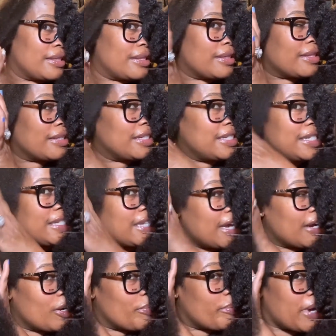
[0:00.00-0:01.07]
The
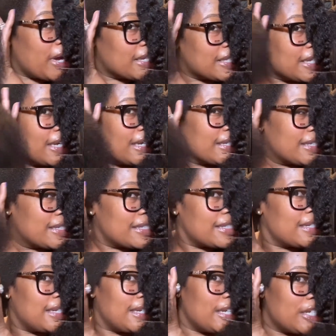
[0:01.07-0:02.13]
detangle process
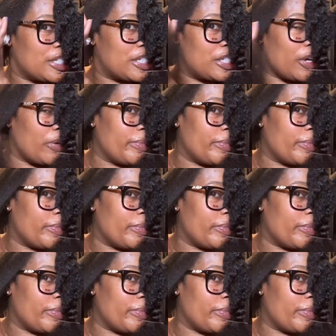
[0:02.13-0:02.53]
is so